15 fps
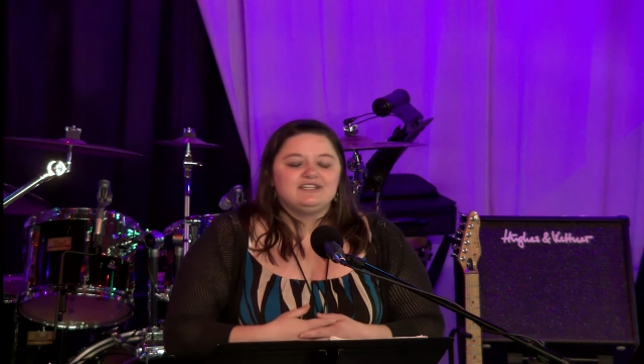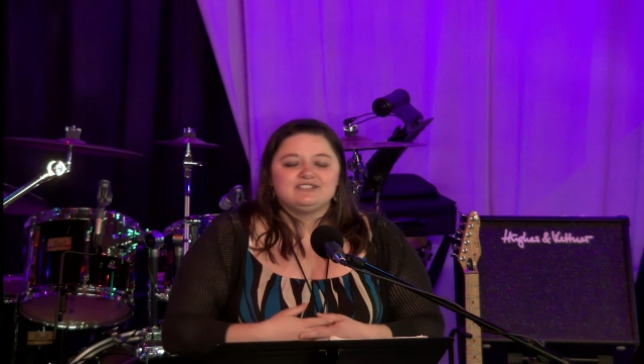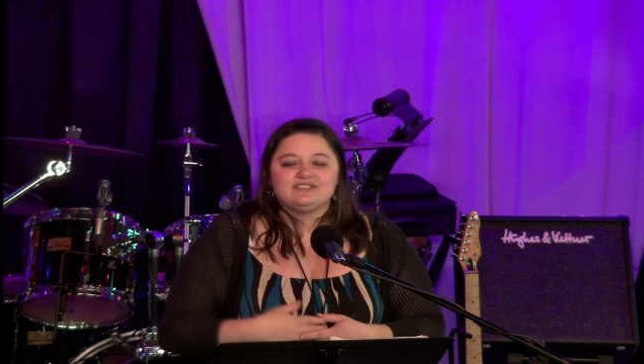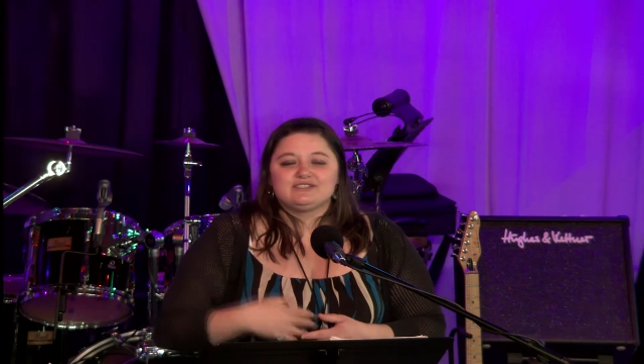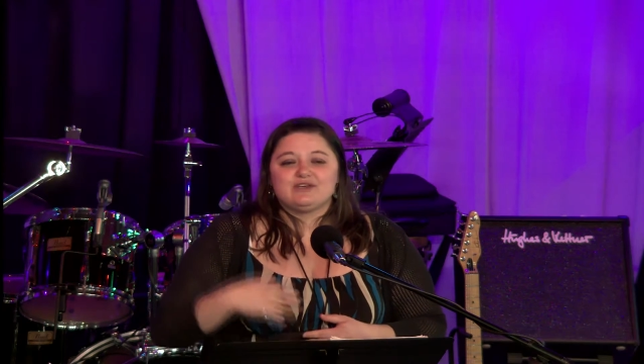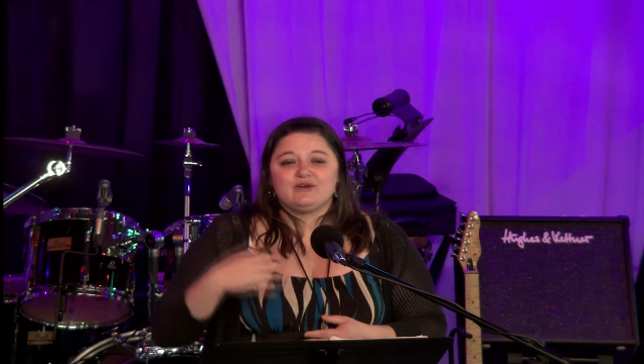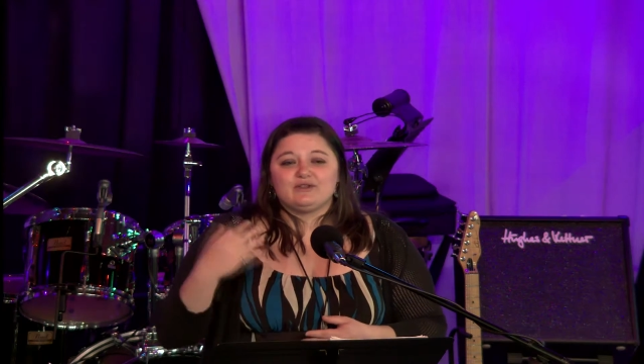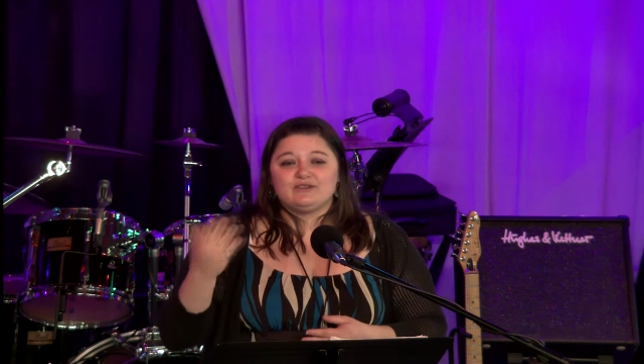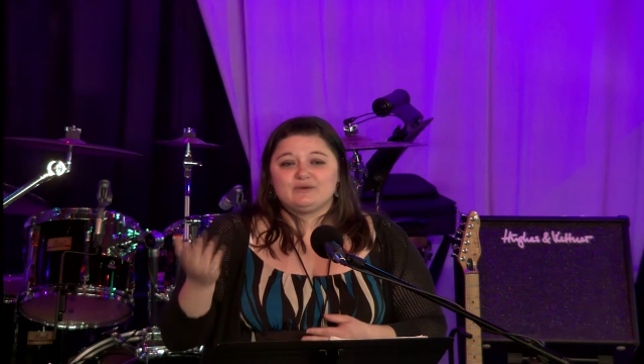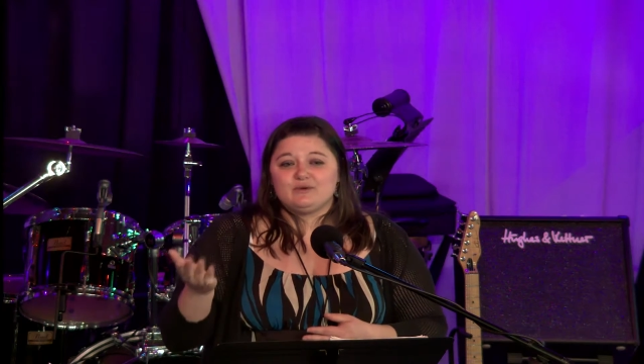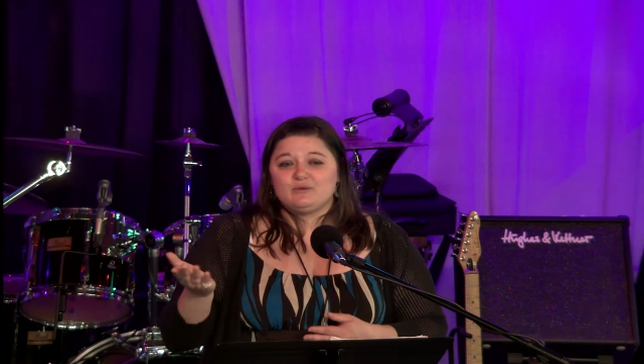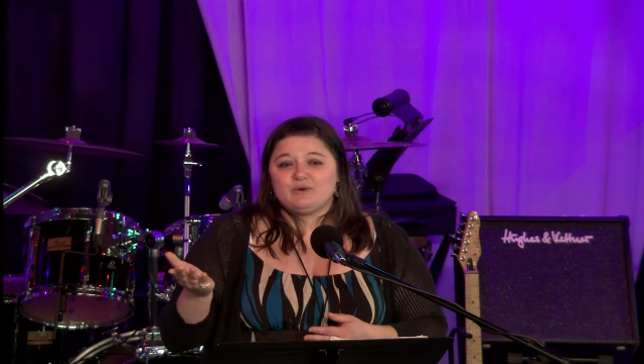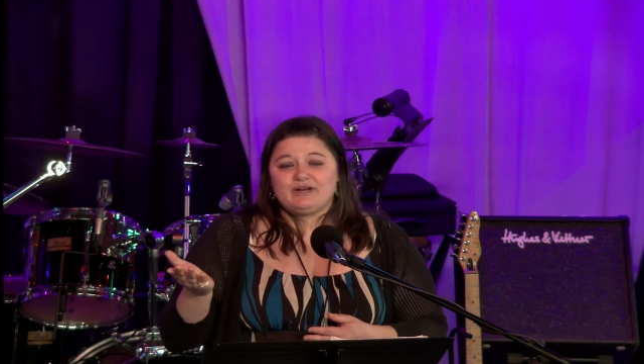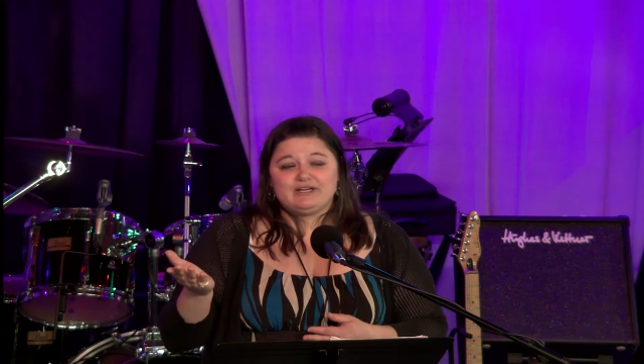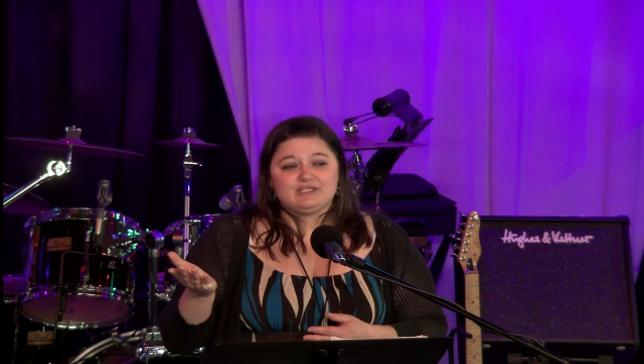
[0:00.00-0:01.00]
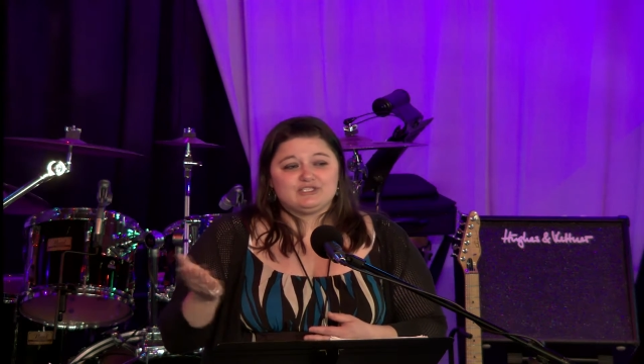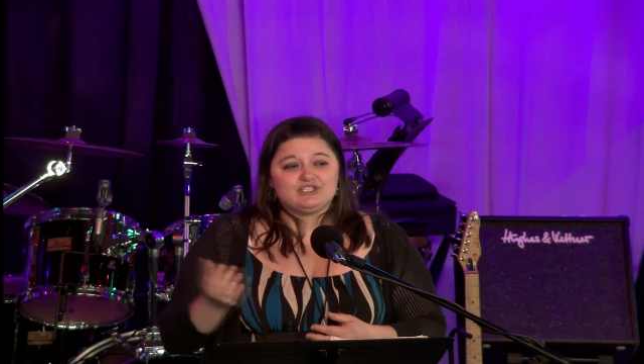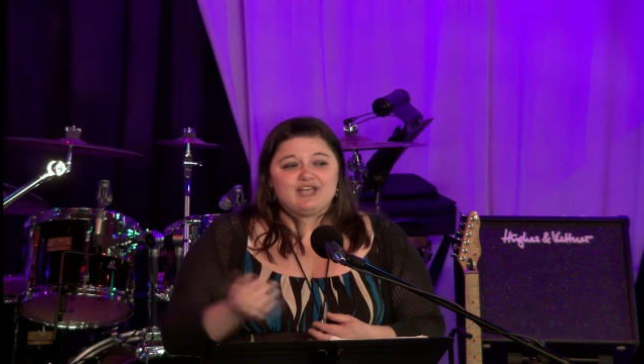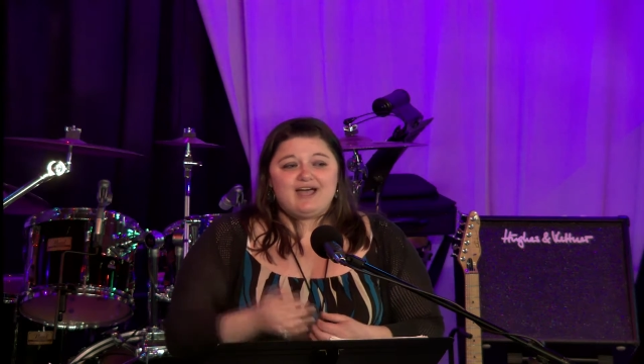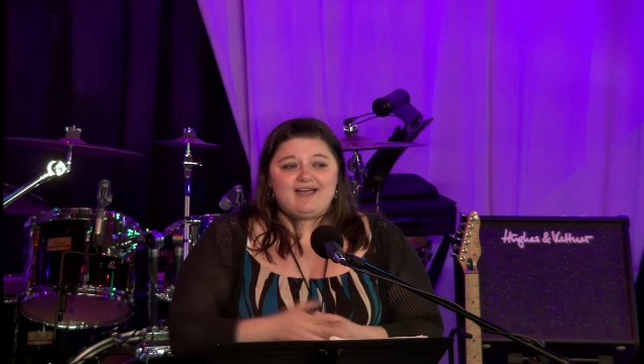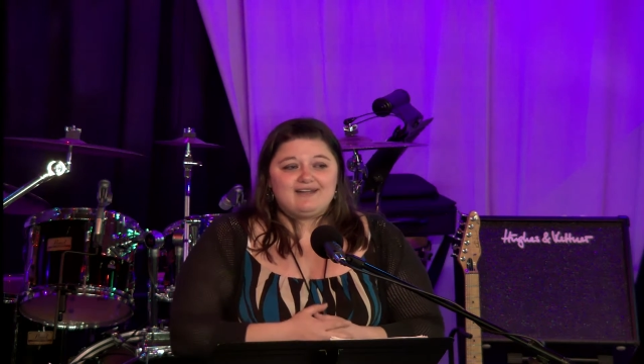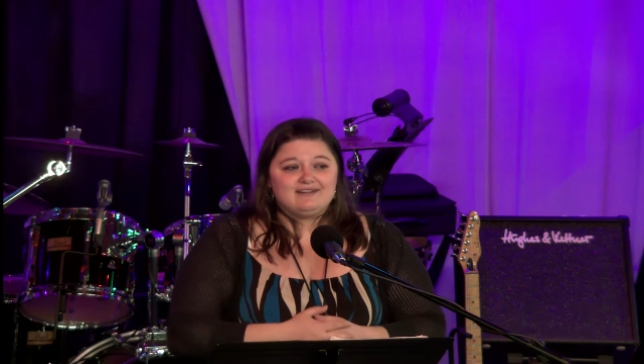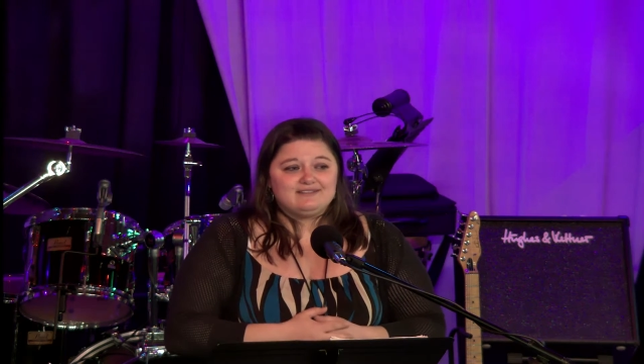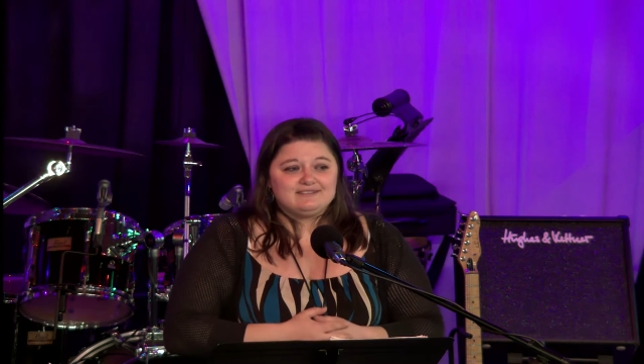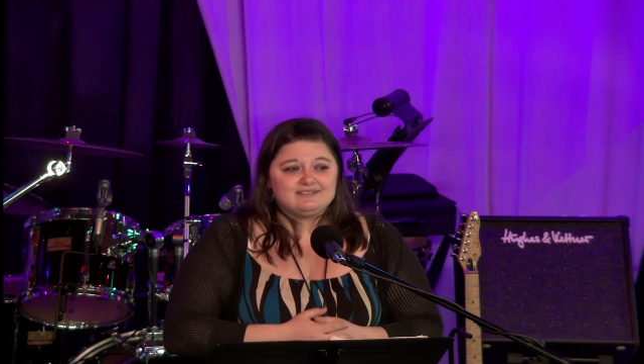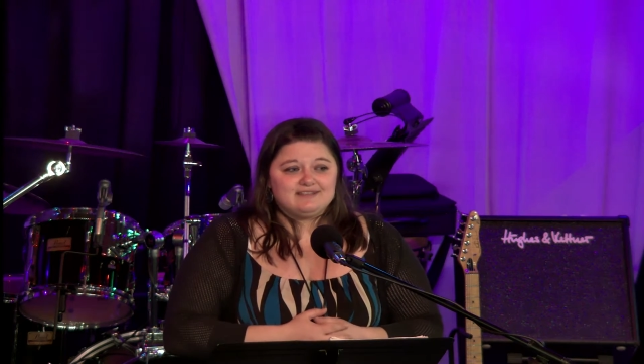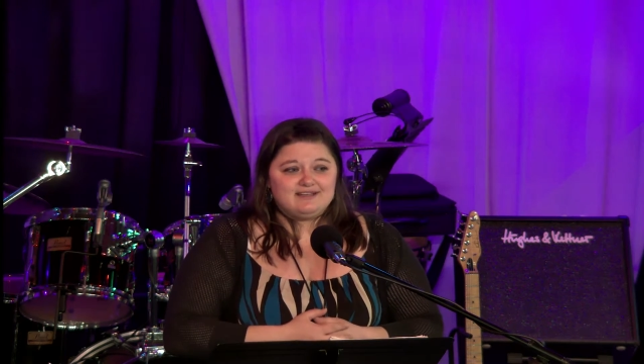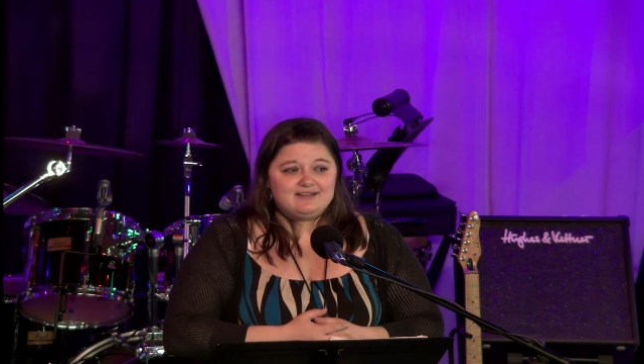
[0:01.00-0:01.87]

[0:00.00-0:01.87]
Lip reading: just go to where your child